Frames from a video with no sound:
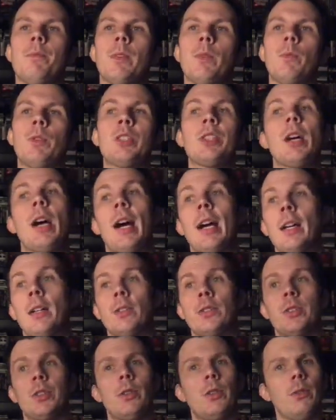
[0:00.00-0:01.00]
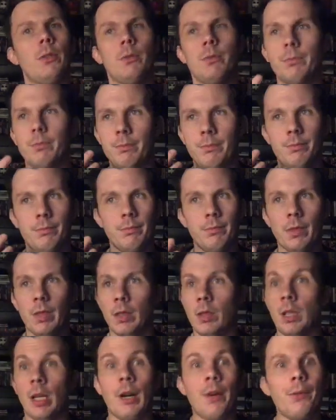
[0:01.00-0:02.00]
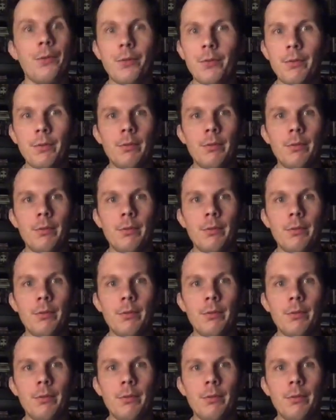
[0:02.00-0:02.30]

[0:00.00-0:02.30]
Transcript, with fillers: which I also love.